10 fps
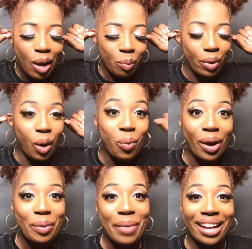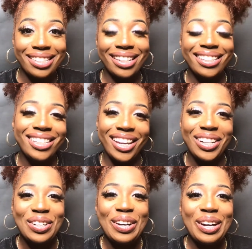But welcome back to the
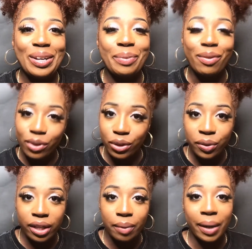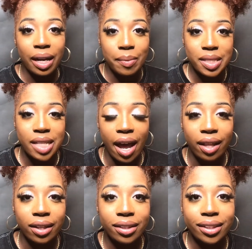channel. If you're new here, my name is
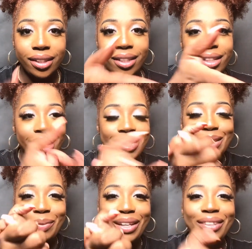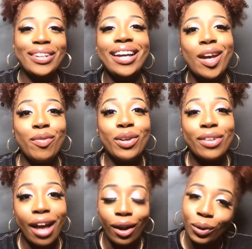Tyler. Nice to meet you. If you're
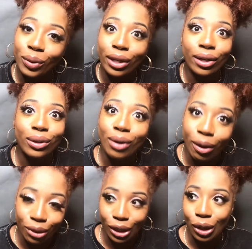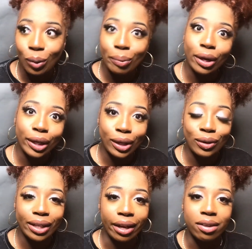not new here, you already know. Park it on
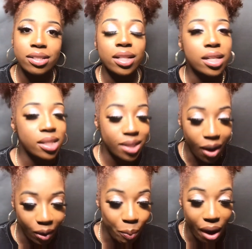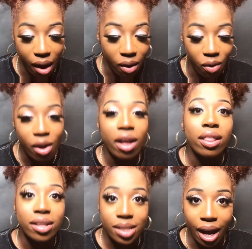the couch. Let's talk about
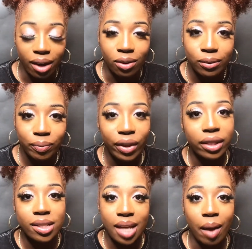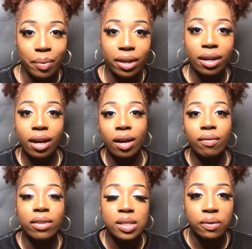the title and the topic of
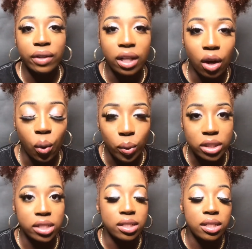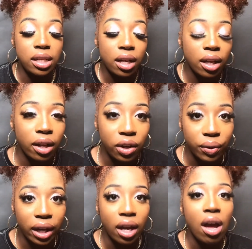this video, which is
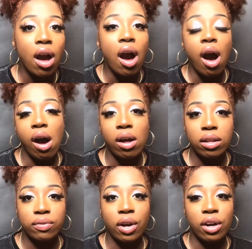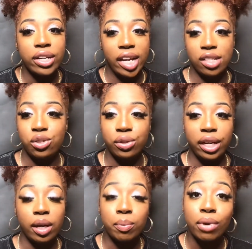decluttering all of our natural
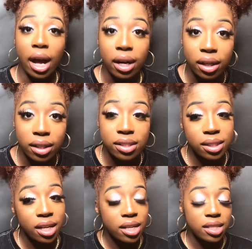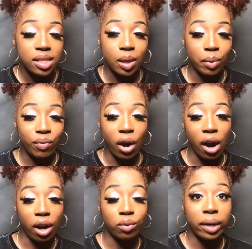hair products, some of
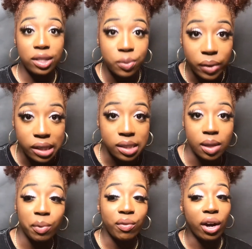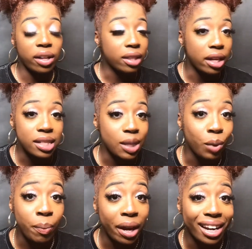our regimens, some of our things that we
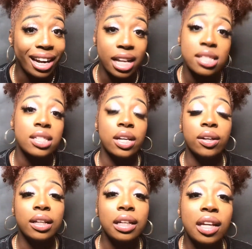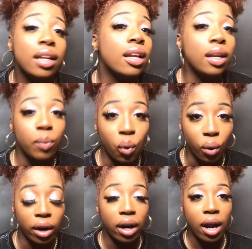may not necessarily need anymore.